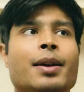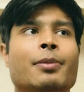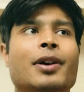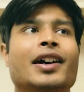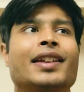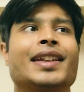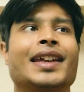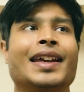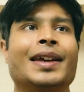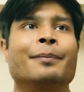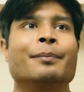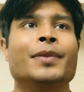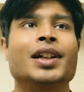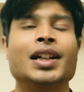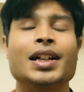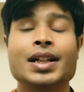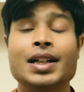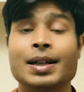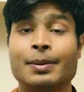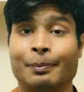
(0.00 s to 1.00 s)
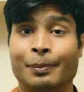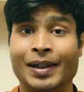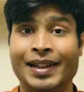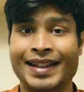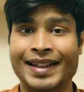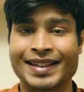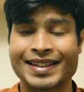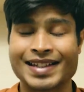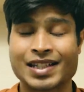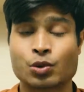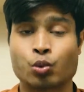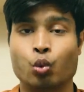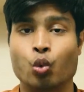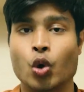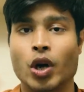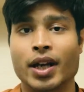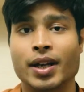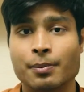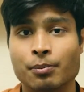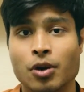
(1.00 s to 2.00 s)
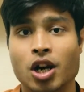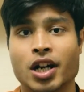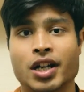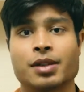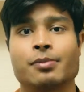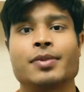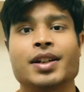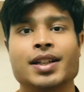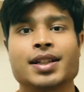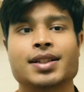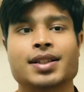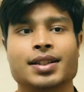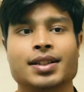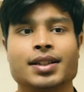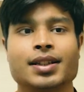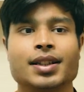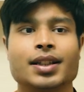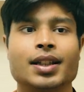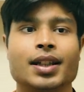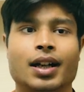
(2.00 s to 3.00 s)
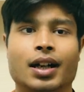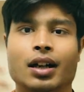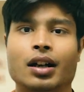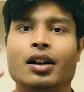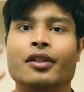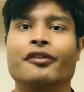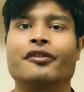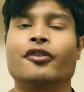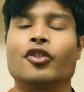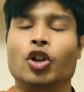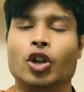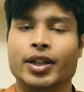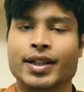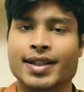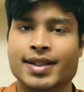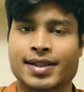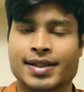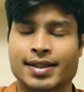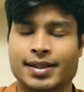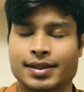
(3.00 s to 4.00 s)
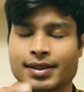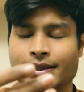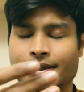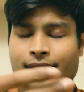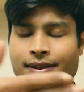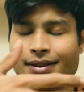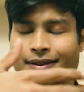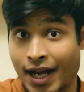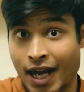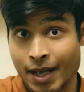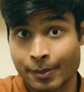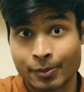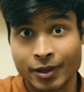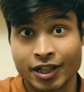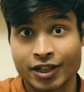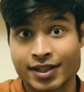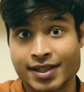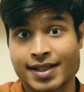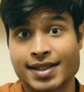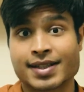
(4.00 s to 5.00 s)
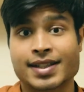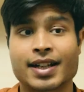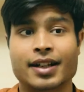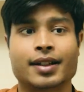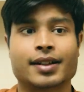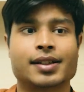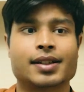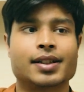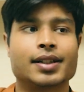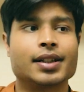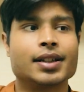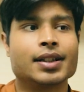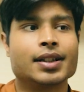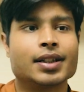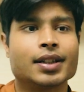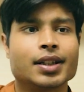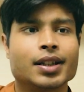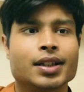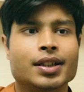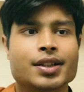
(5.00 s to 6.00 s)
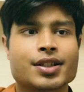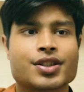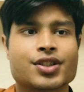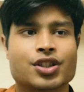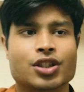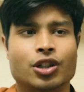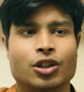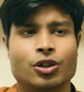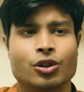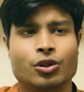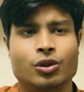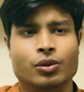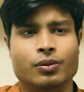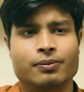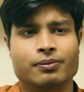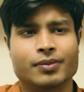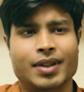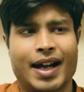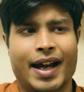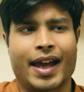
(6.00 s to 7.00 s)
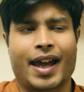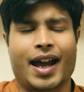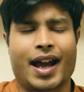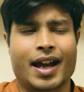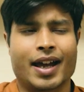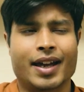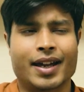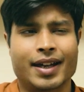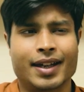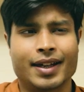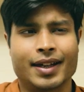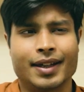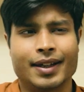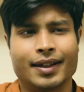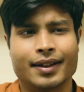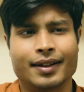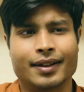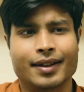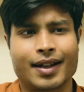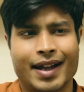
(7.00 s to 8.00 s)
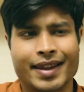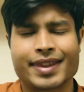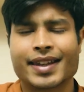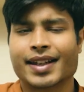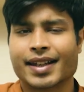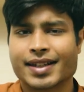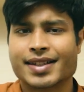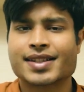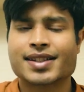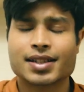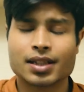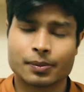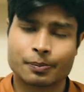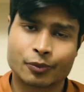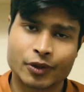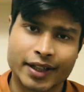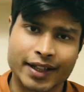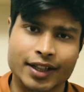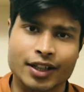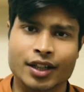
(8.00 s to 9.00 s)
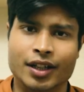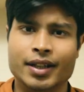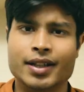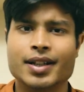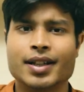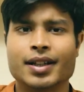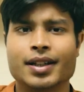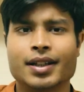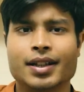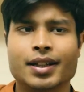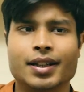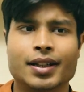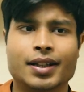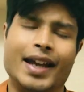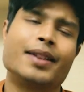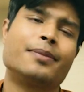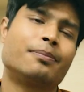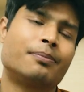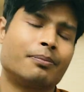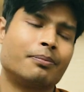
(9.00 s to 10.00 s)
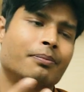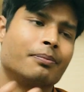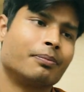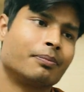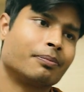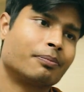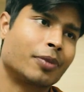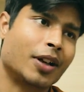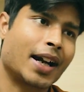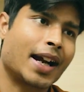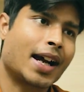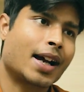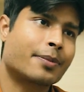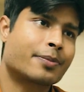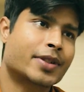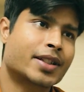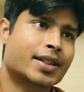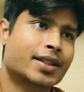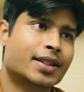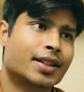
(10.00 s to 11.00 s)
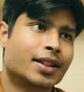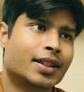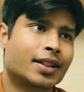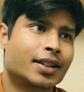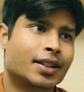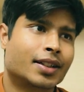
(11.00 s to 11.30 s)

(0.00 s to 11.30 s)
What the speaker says: about him building this one monument for this Guy Pearce's character. So I think it's still pretty good, and perhaps